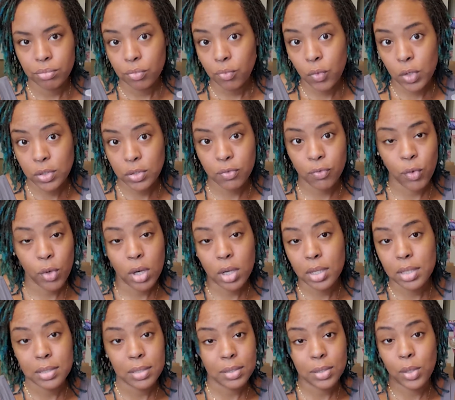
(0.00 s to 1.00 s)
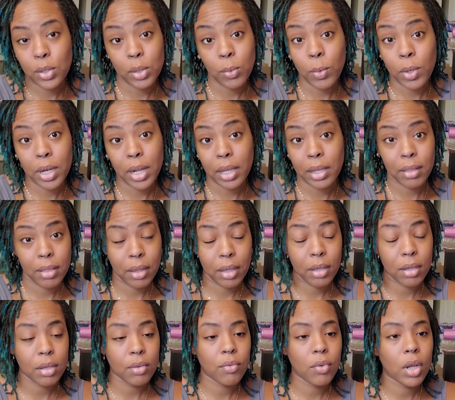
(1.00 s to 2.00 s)
reservoir because it's the only word I can
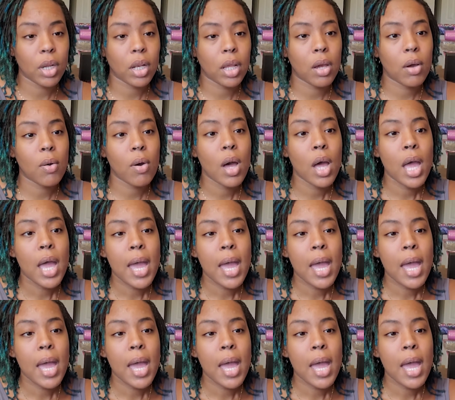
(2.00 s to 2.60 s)
think of right now.